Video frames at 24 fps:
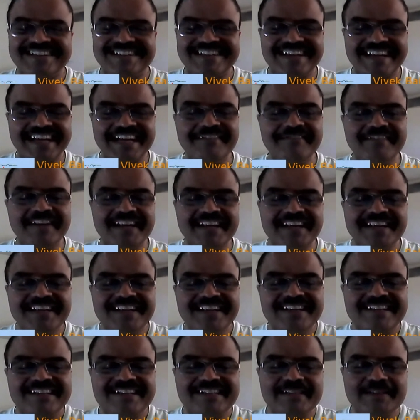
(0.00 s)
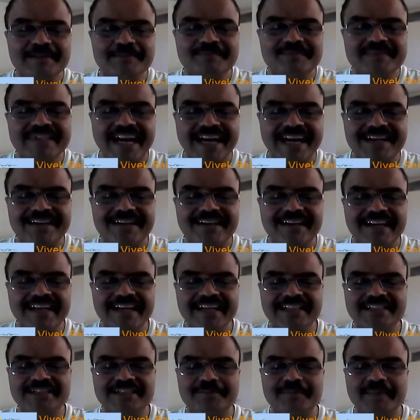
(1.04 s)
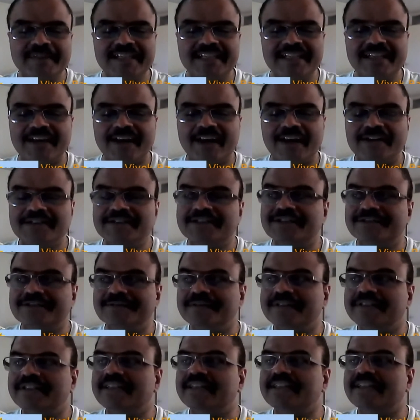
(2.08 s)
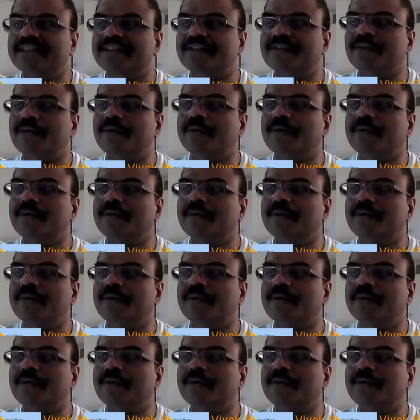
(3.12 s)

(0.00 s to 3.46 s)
Anyway, that leads me on to the road